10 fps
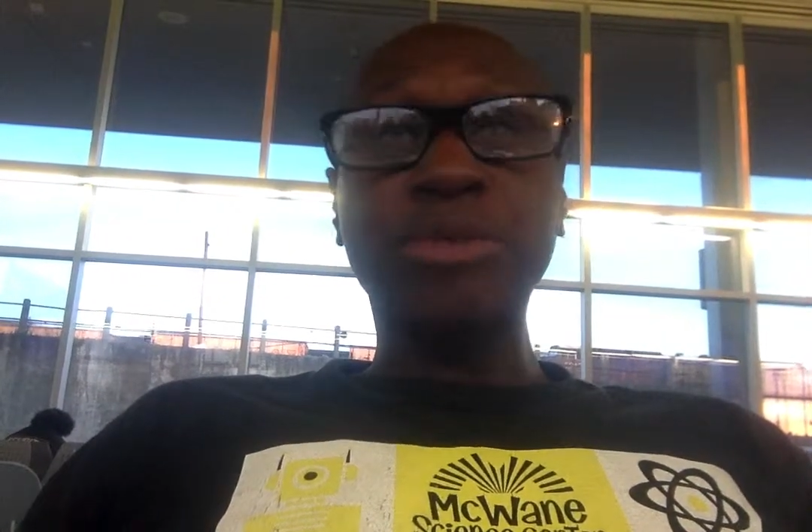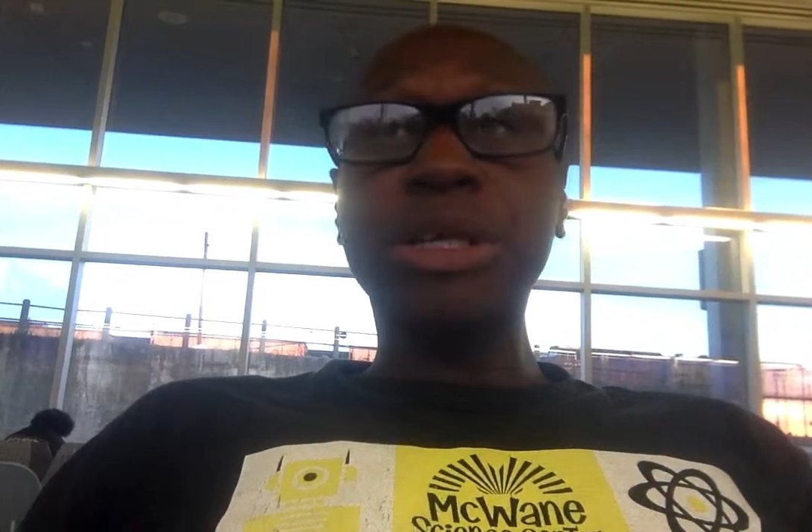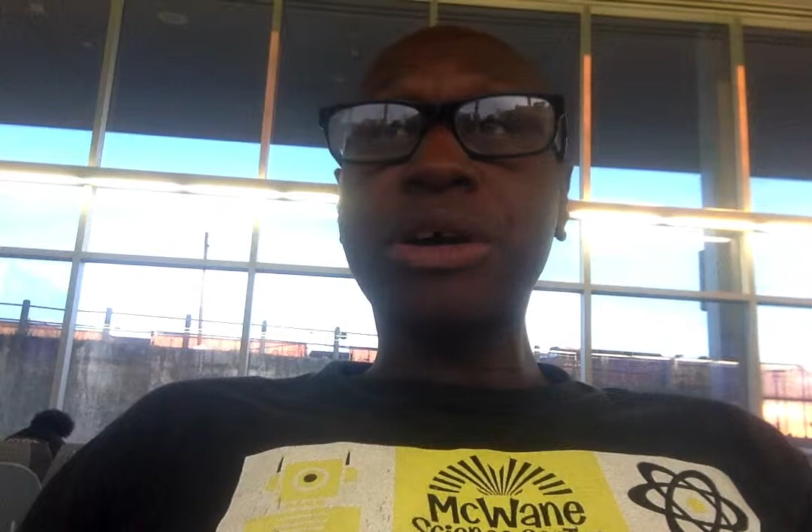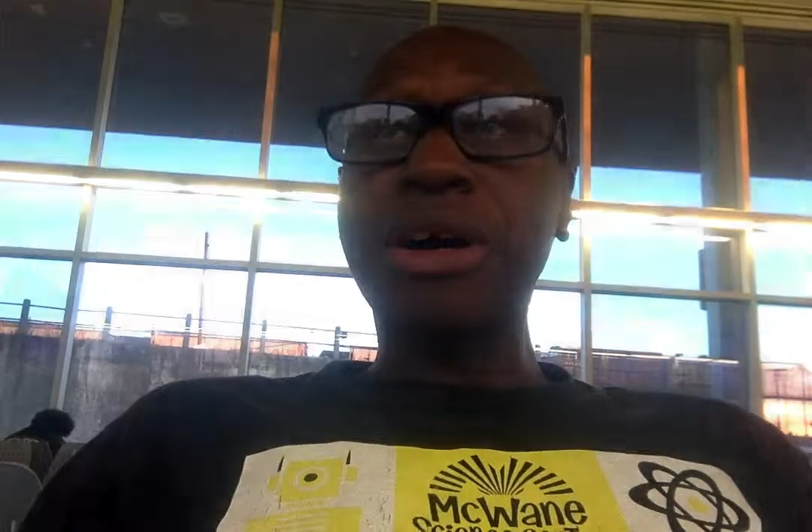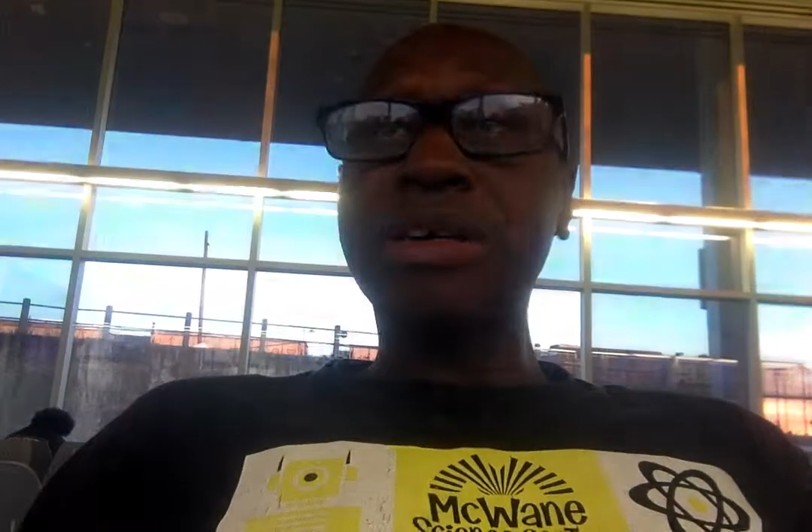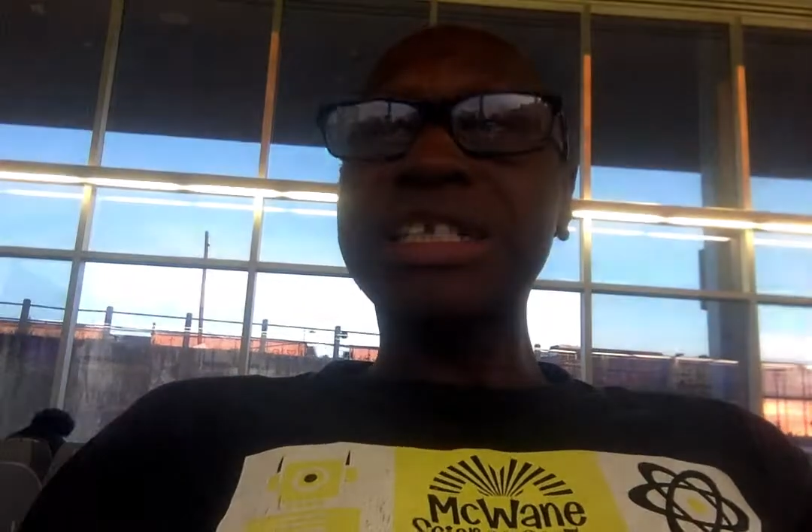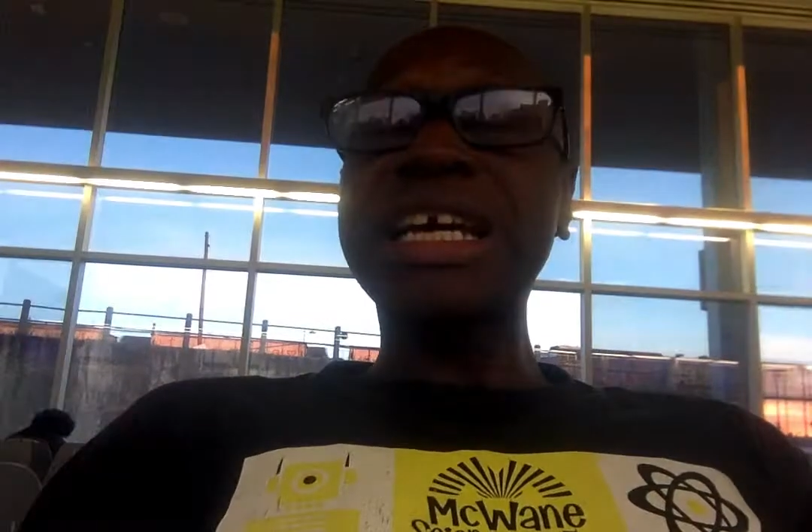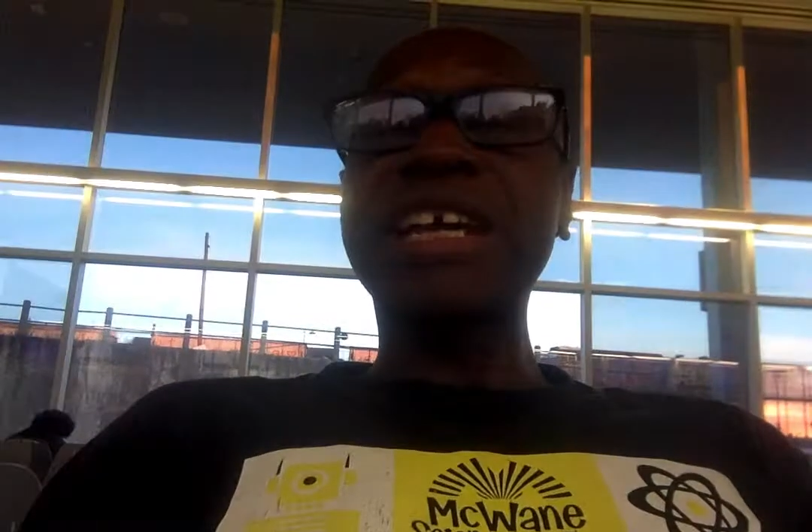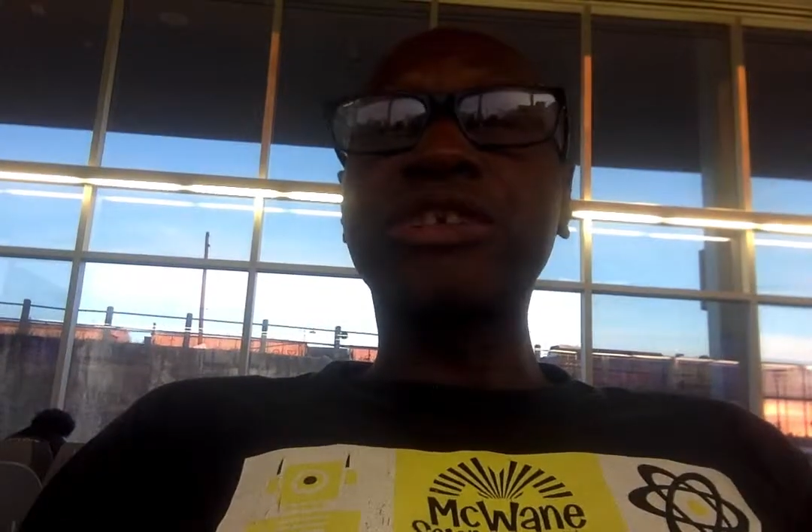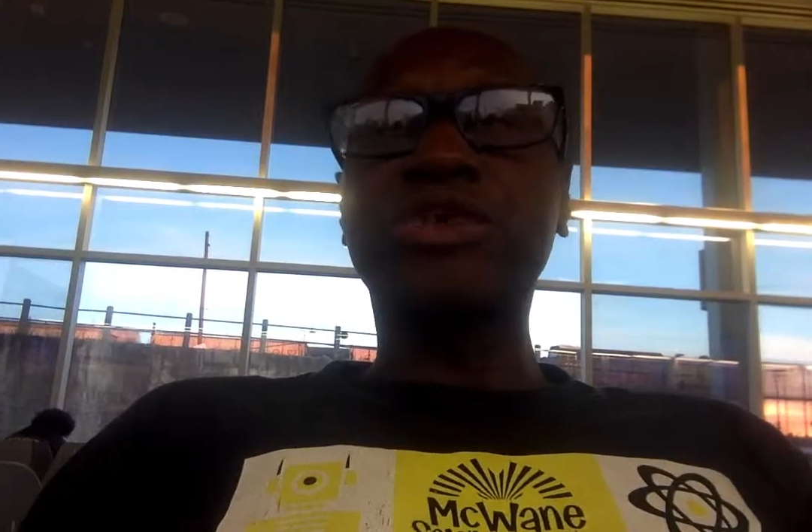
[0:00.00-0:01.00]
because he
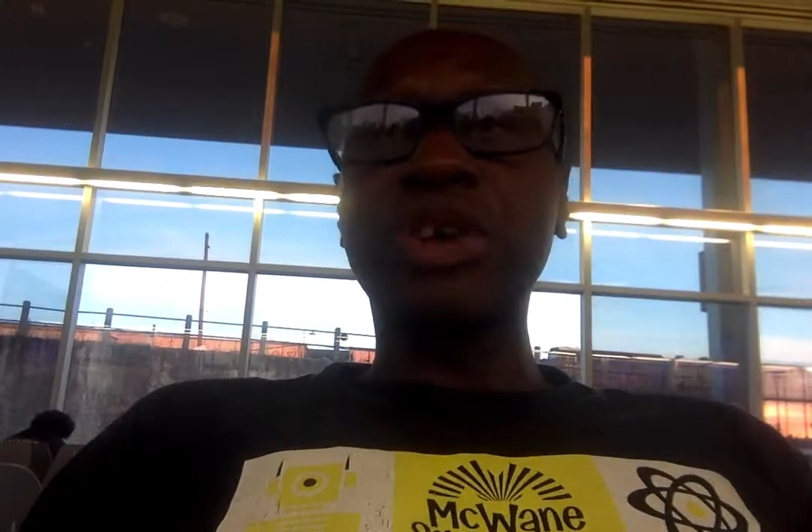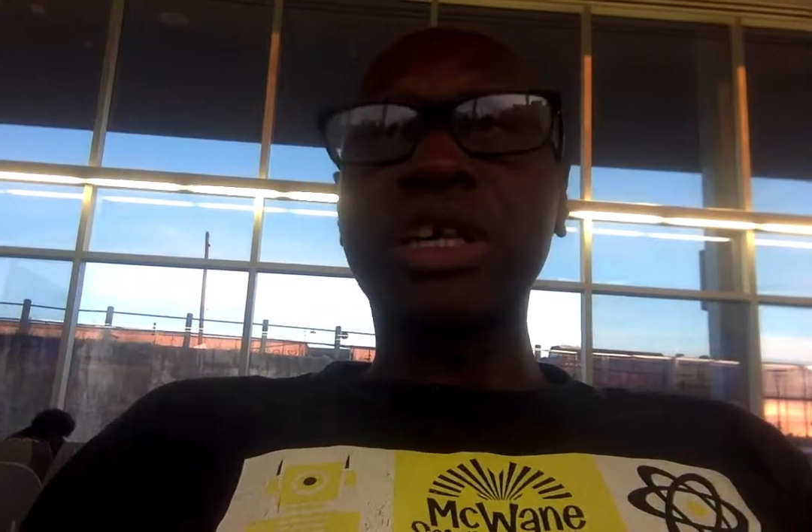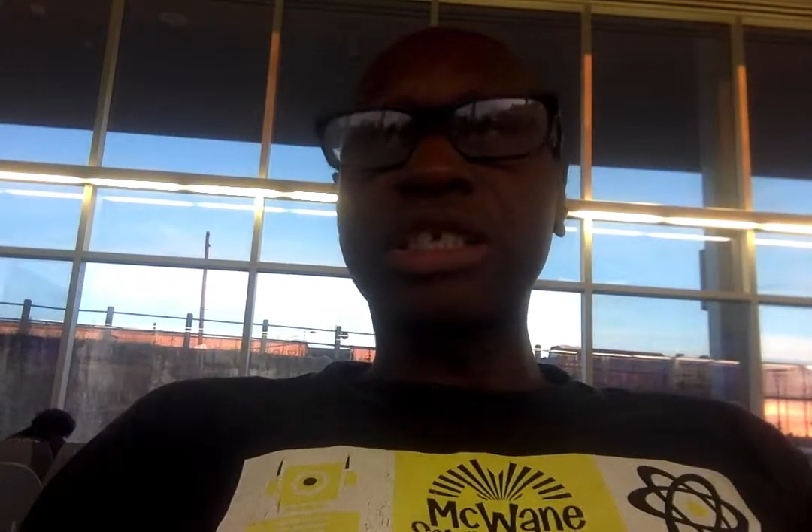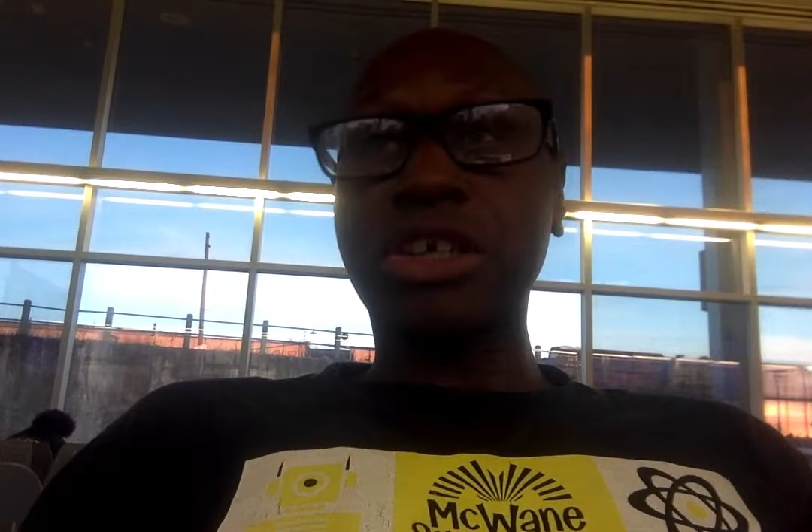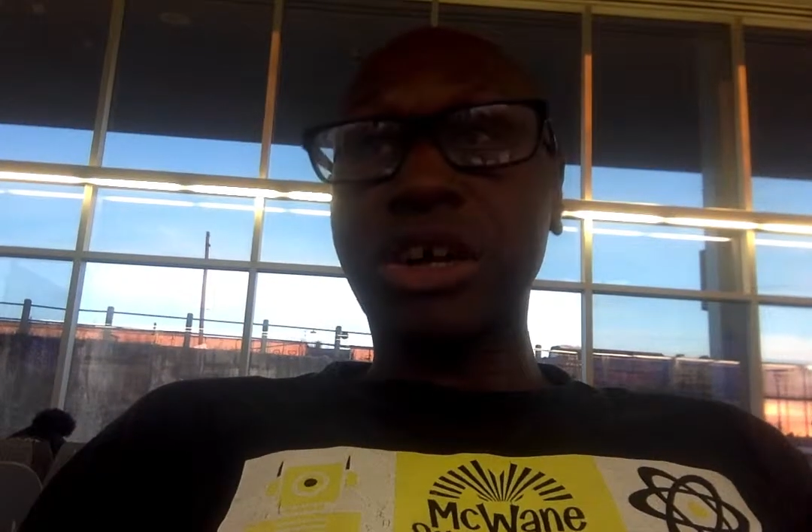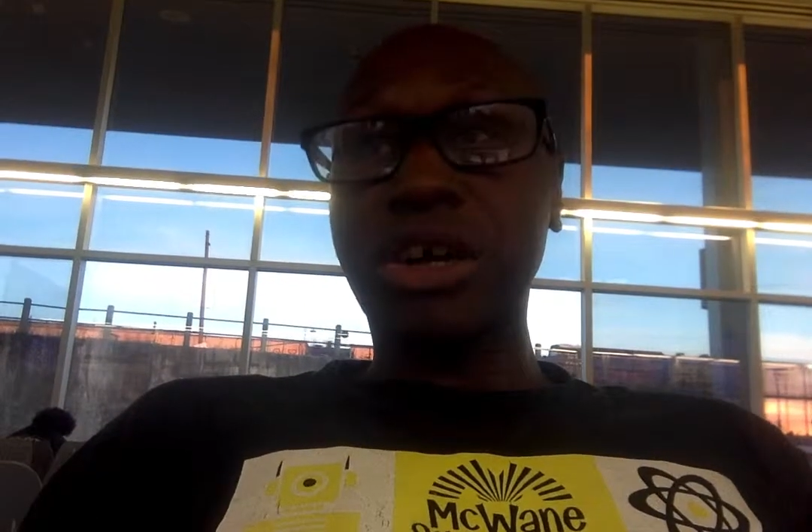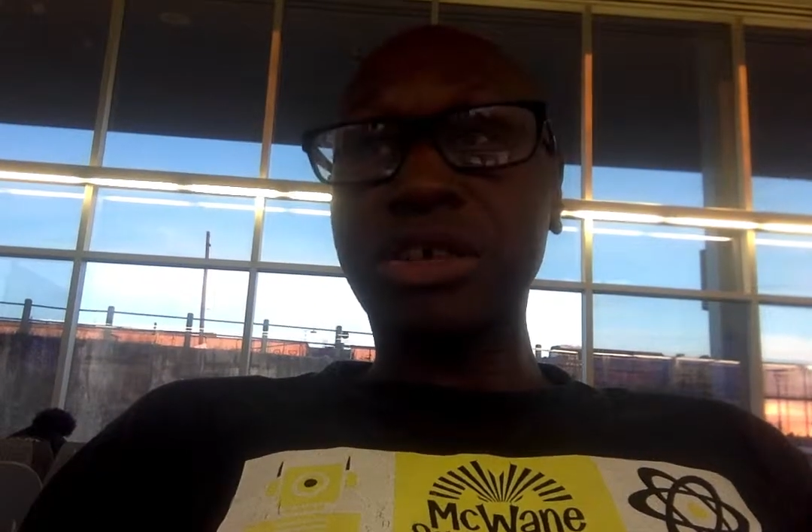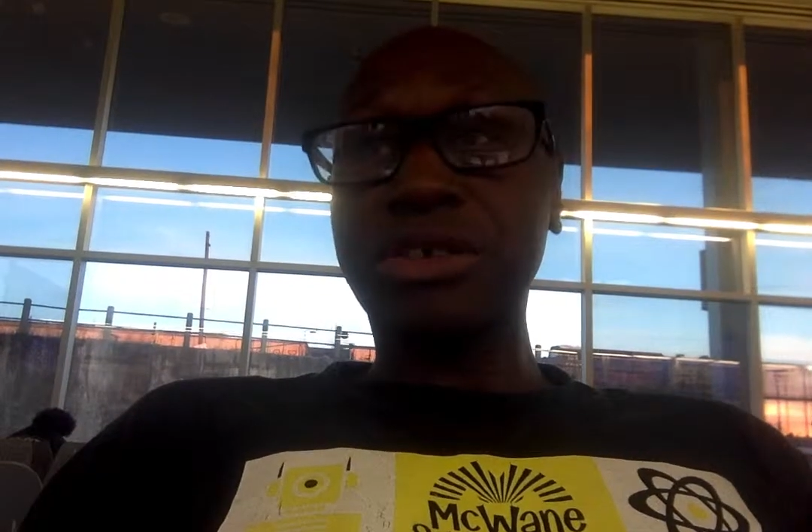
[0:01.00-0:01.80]
got a drug charge.